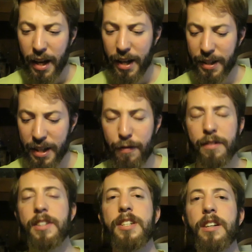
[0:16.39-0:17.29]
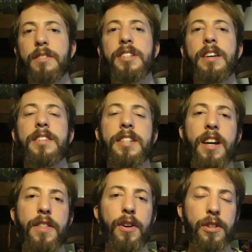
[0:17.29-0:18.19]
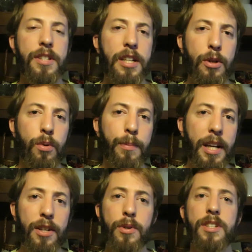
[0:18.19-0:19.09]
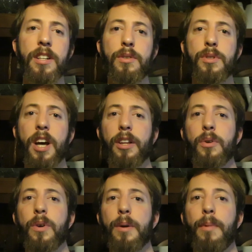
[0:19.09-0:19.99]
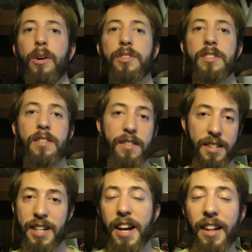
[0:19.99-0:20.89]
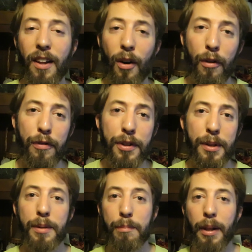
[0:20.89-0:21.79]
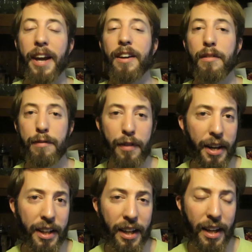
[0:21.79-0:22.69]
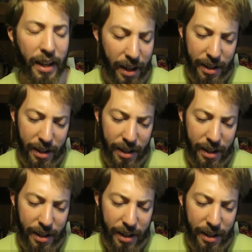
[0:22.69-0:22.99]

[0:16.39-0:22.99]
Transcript: and given the circumstances I thought it would be interesting to tell you about the tale of the Black Viking.